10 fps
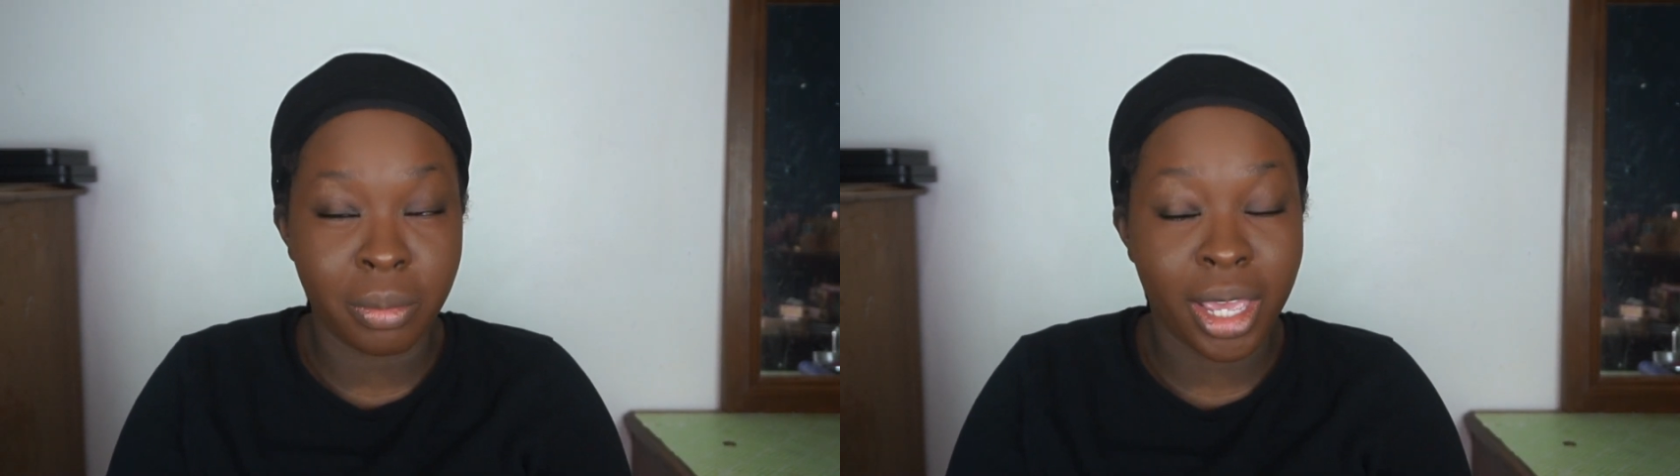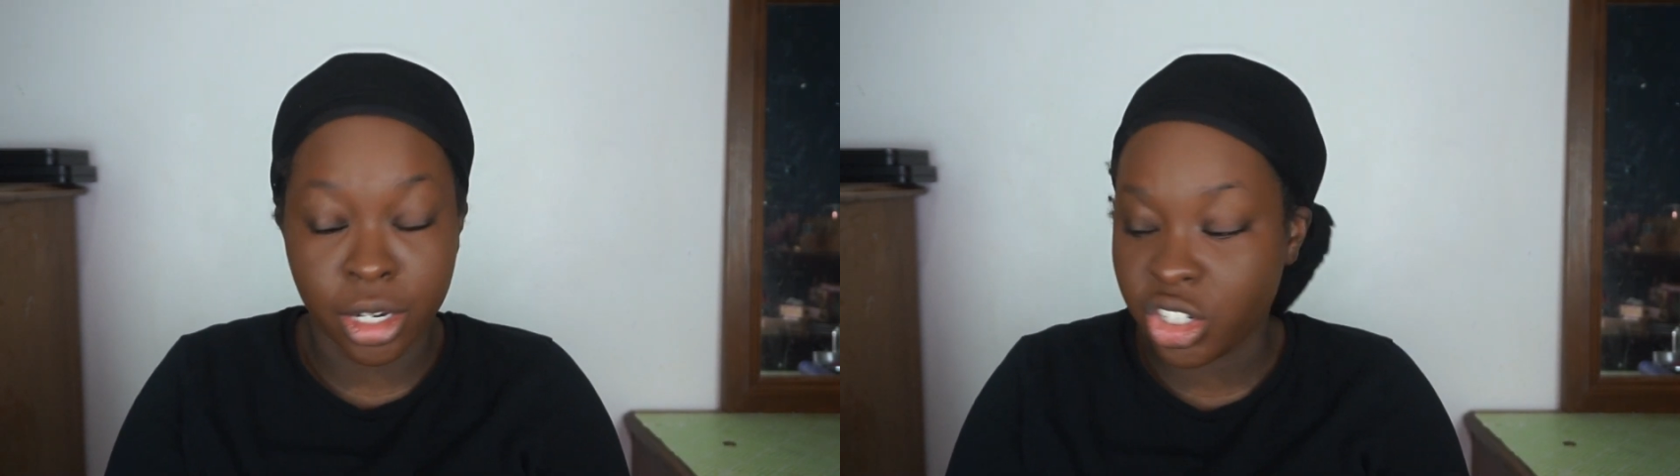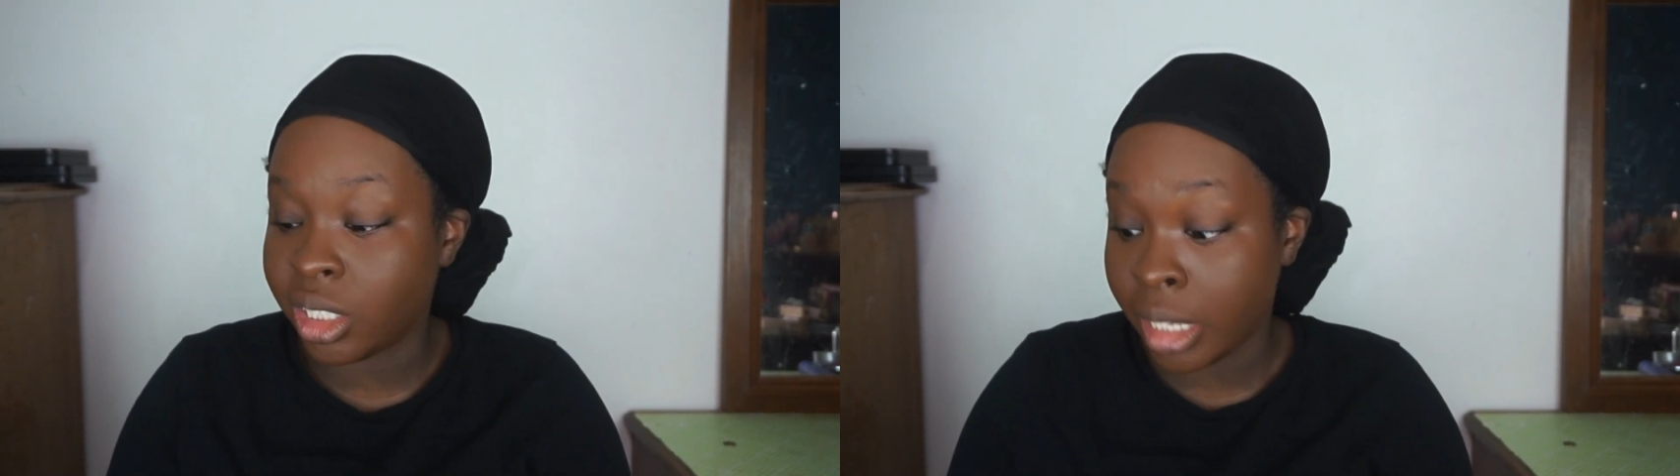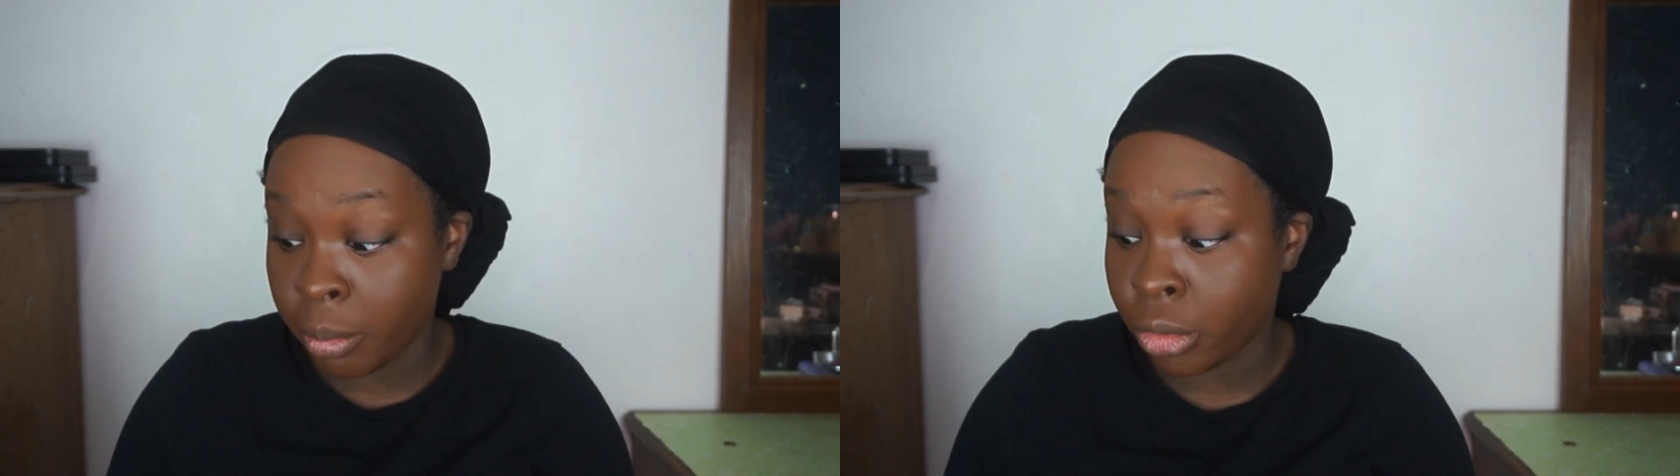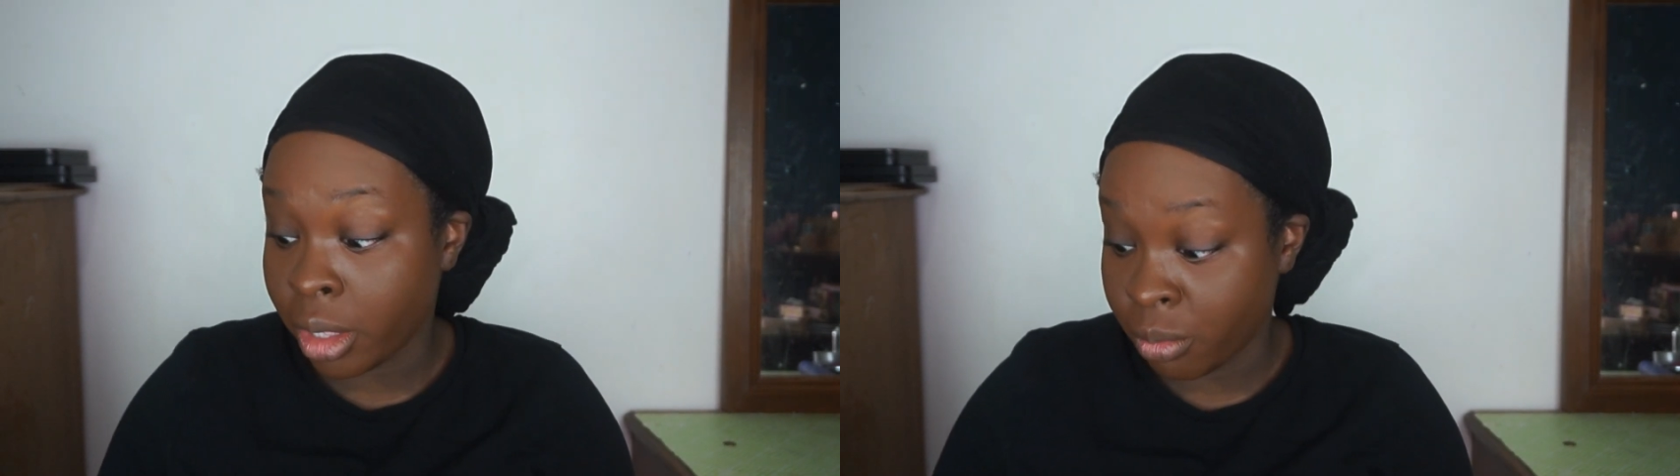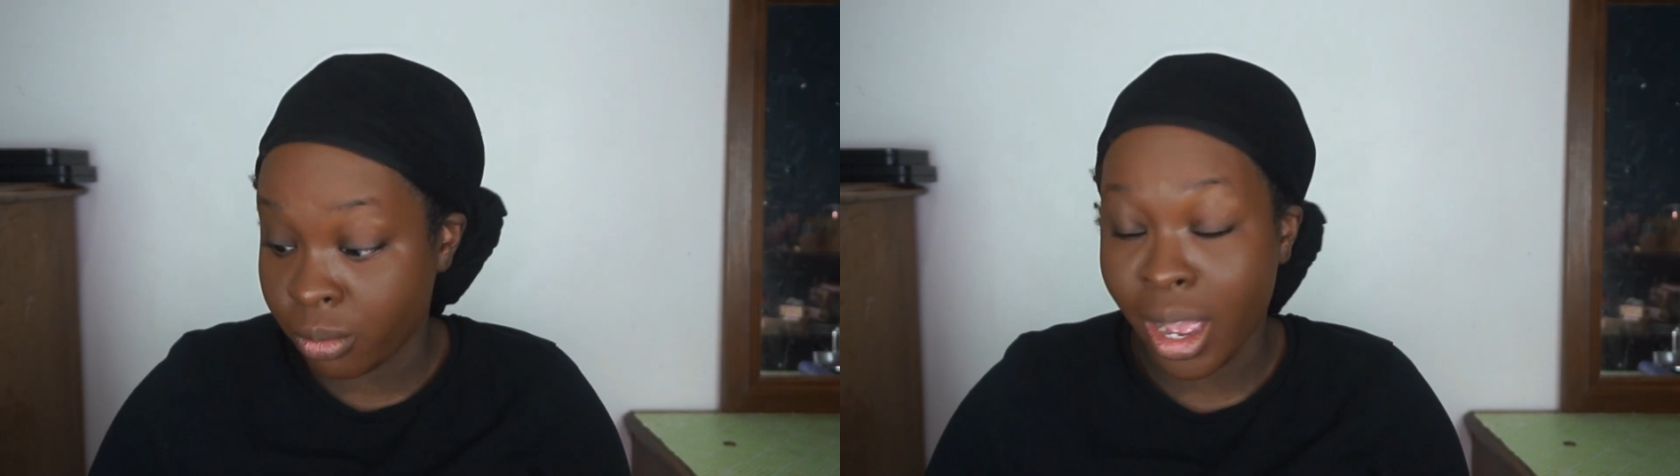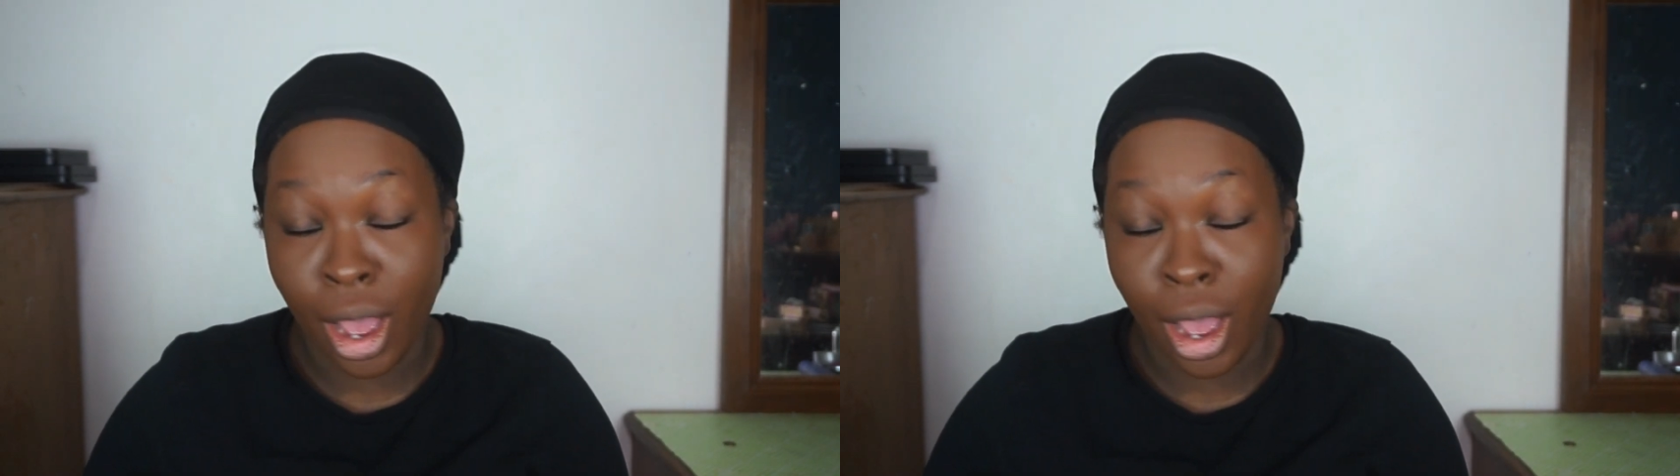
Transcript: me actually demo them